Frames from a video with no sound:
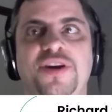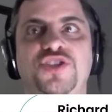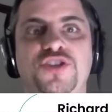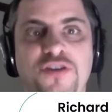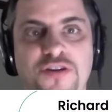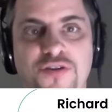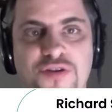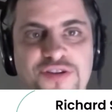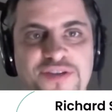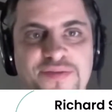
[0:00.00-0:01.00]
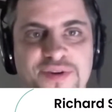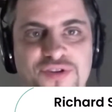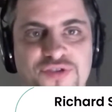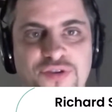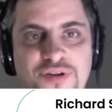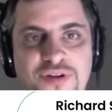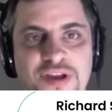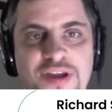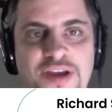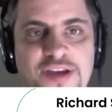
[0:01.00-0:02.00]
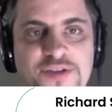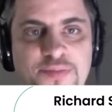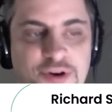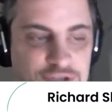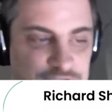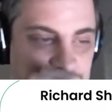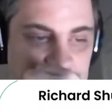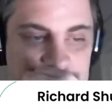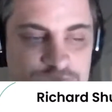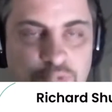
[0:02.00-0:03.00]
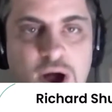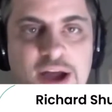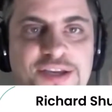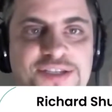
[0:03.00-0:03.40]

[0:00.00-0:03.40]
external locus of control is the person that says, why